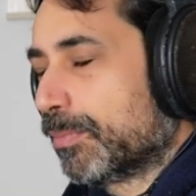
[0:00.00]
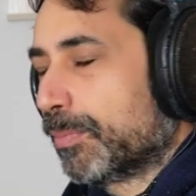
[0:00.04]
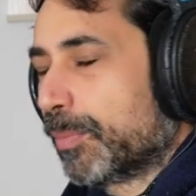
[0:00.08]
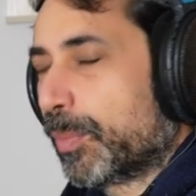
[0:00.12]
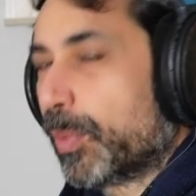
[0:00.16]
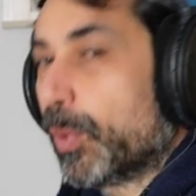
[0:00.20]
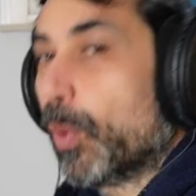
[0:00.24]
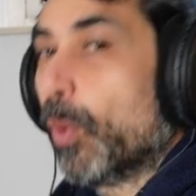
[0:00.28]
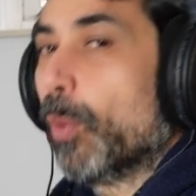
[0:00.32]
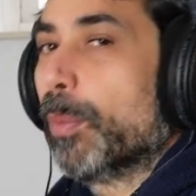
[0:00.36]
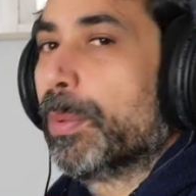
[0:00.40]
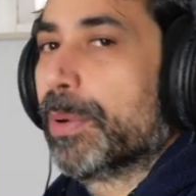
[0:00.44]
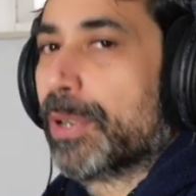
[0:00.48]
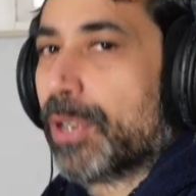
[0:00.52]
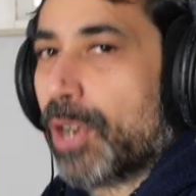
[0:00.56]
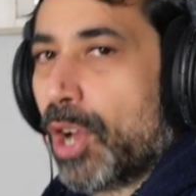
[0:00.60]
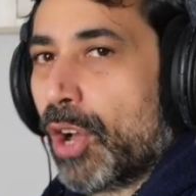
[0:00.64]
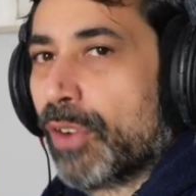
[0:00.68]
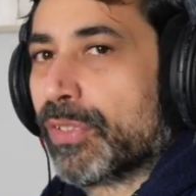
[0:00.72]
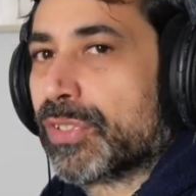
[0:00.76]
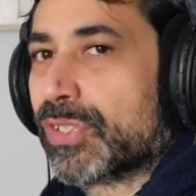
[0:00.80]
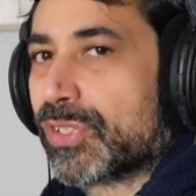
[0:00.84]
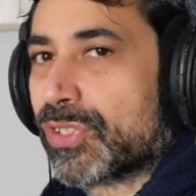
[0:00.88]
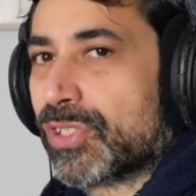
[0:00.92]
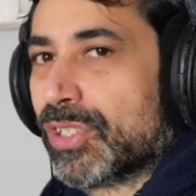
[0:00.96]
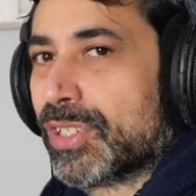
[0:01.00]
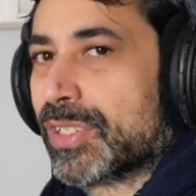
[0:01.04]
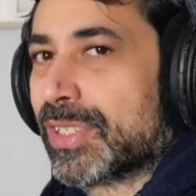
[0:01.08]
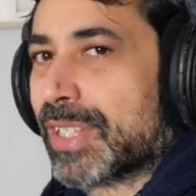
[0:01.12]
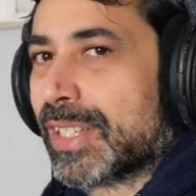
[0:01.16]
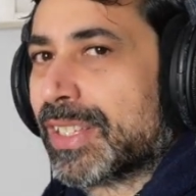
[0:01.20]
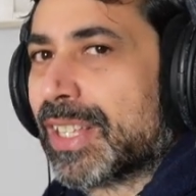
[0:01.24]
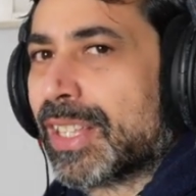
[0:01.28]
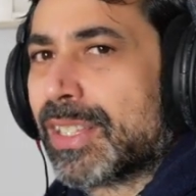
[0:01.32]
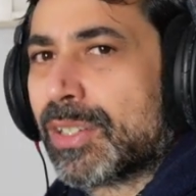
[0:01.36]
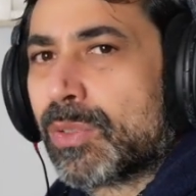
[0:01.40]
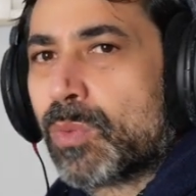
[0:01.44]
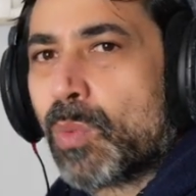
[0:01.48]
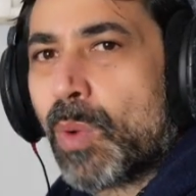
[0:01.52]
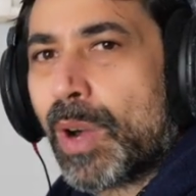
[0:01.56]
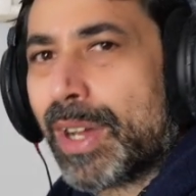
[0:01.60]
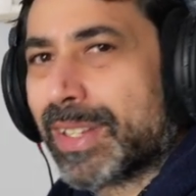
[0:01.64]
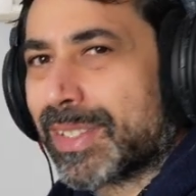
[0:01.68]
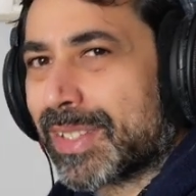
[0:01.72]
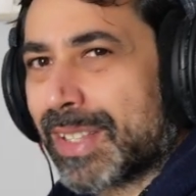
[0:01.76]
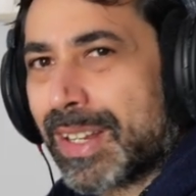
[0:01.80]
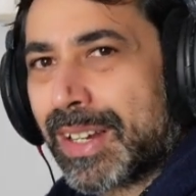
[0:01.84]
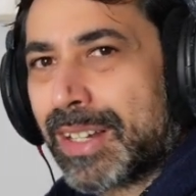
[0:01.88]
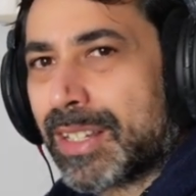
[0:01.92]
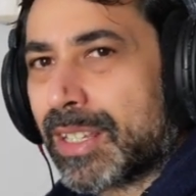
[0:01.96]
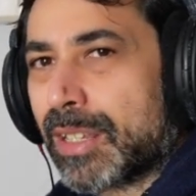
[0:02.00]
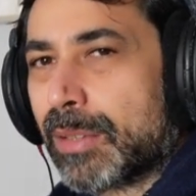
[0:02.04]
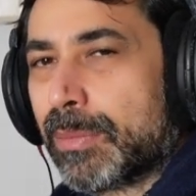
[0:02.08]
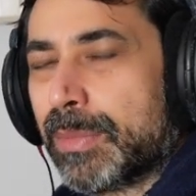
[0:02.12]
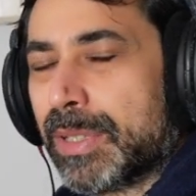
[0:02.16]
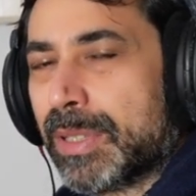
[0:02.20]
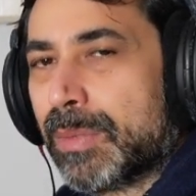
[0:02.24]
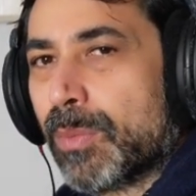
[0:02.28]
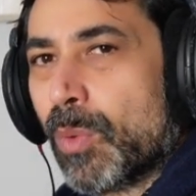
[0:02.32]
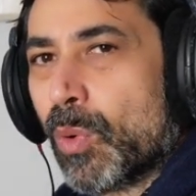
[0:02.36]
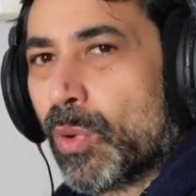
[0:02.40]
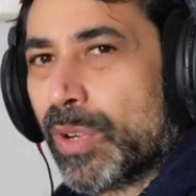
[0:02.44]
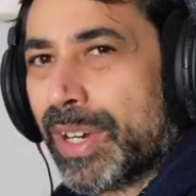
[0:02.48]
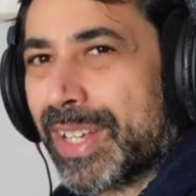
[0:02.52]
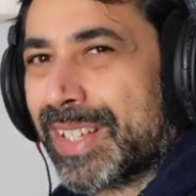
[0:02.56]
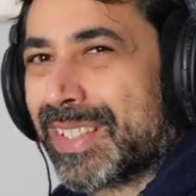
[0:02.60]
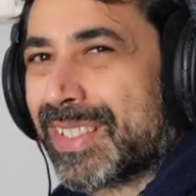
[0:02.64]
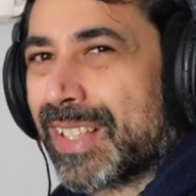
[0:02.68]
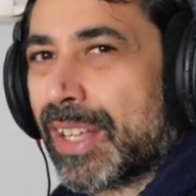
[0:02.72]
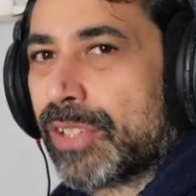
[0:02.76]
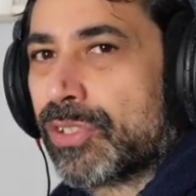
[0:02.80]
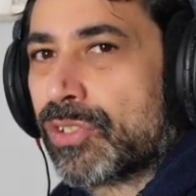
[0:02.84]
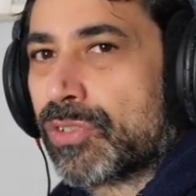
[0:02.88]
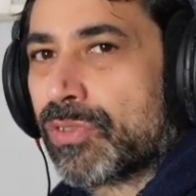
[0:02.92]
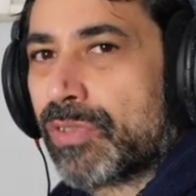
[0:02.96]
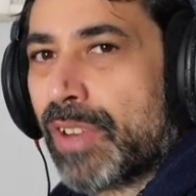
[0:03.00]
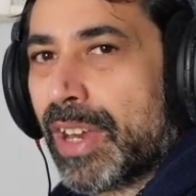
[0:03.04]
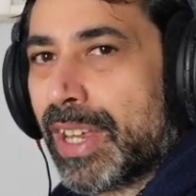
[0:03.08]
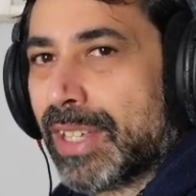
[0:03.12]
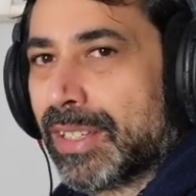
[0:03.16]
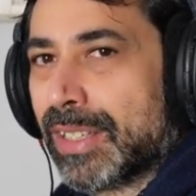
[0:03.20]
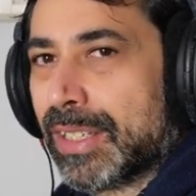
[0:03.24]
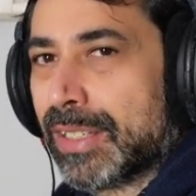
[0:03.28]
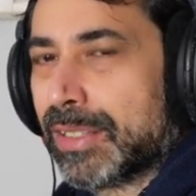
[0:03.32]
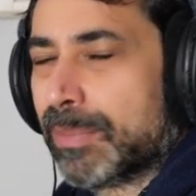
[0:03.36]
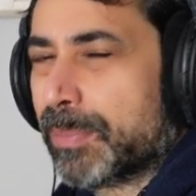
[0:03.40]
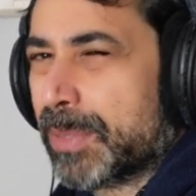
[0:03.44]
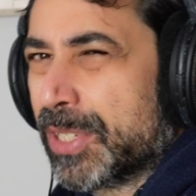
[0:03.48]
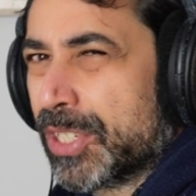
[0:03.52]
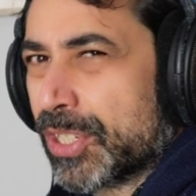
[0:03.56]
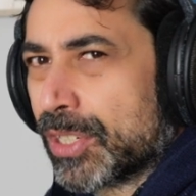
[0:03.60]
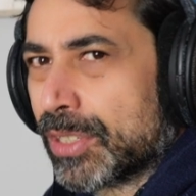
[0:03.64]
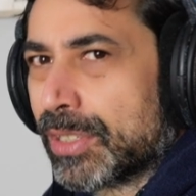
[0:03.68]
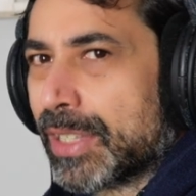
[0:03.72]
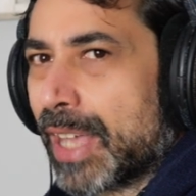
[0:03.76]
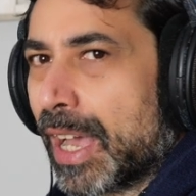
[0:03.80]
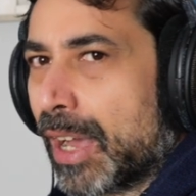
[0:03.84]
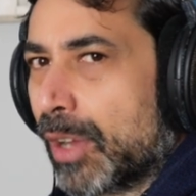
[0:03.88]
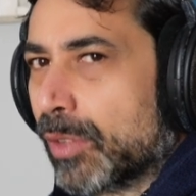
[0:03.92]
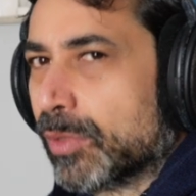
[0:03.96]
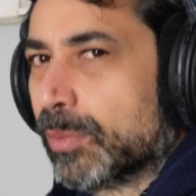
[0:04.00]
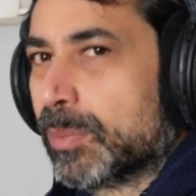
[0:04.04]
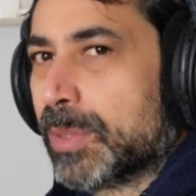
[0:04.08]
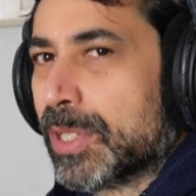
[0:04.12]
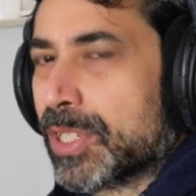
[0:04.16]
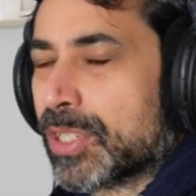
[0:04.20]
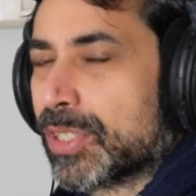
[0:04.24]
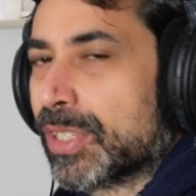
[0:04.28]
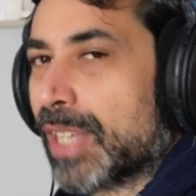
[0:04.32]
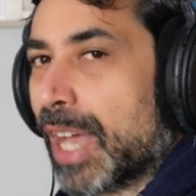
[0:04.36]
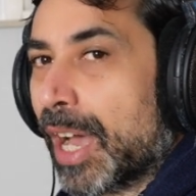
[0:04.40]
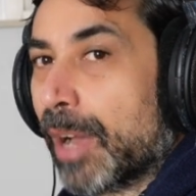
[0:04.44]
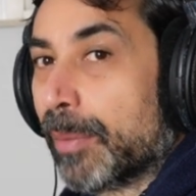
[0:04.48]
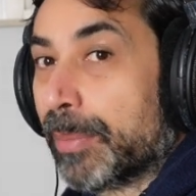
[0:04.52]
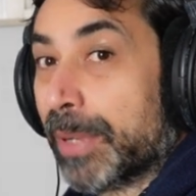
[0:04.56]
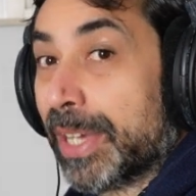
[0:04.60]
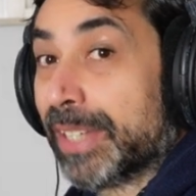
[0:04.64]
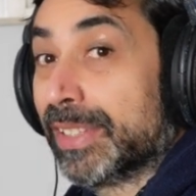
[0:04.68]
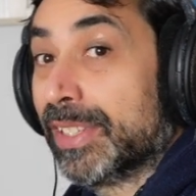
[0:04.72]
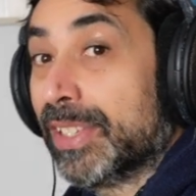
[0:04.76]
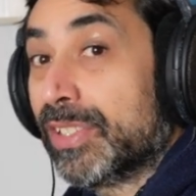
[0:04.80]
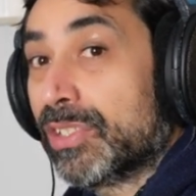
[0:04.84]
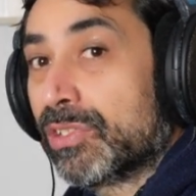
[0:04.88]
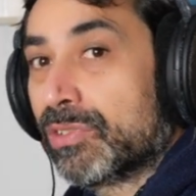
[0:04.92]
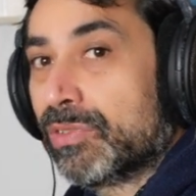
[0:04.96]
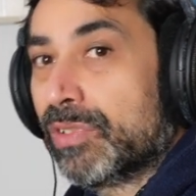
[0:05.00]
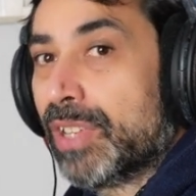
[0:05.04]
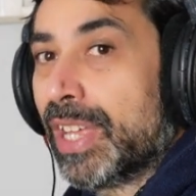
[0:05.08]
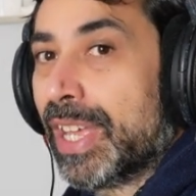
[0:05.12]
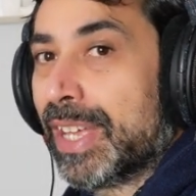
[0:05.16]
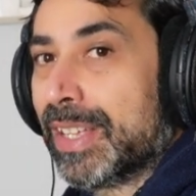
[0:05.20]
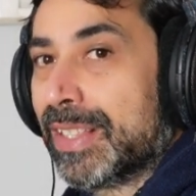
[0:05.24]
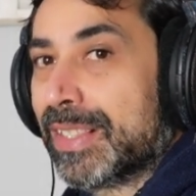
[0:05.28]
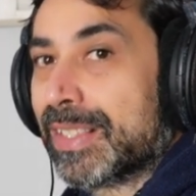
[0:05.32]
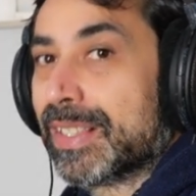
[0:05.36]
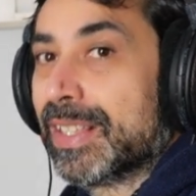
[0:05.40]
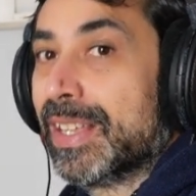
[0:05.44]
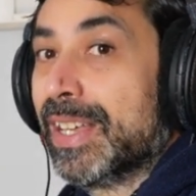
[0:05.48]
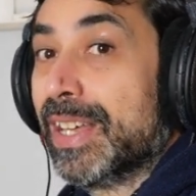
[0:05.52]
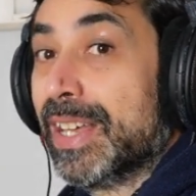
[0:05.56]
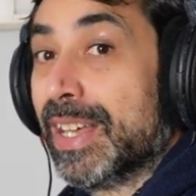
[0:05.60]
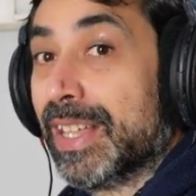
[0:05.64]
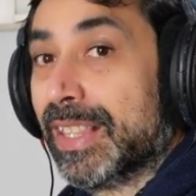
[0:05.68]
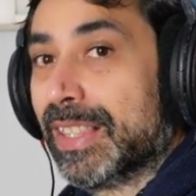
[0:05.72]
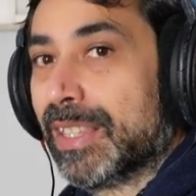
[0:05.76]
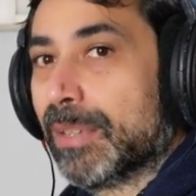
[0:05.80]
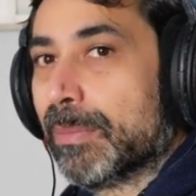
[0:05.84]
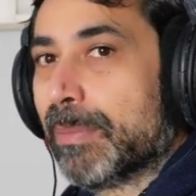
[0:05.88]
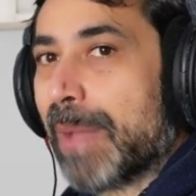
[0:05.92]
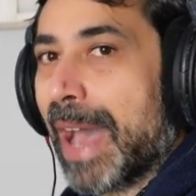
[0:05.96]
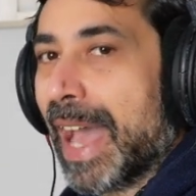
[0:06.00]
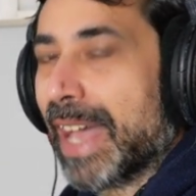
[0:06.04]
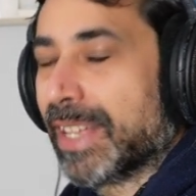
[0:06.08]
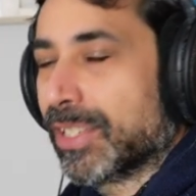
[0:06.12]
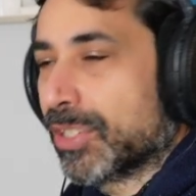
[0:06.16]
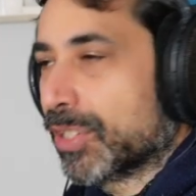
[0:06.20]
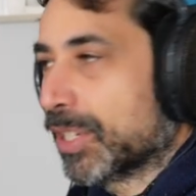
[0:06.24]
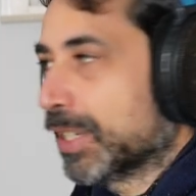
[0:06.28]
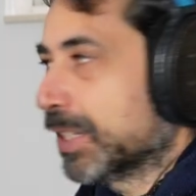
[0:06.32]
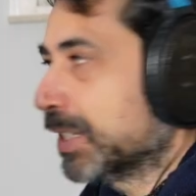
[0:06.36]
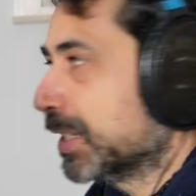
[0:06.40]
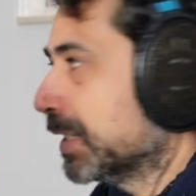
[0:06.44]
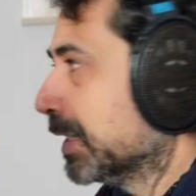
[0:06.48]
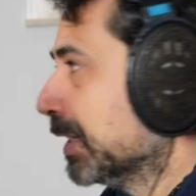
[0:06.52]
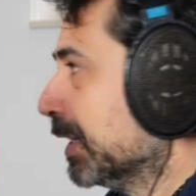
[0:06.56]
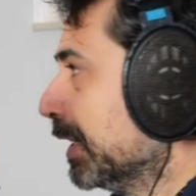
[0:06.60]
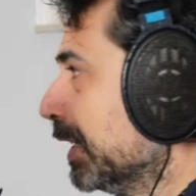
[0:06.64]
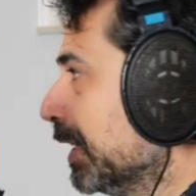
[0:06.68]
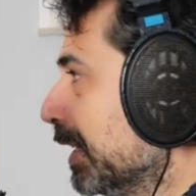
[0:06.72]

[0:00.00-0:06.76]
proper of strings, and other ones are a little bit more exaggerated, pitched down, pitched up, and this creates the magic.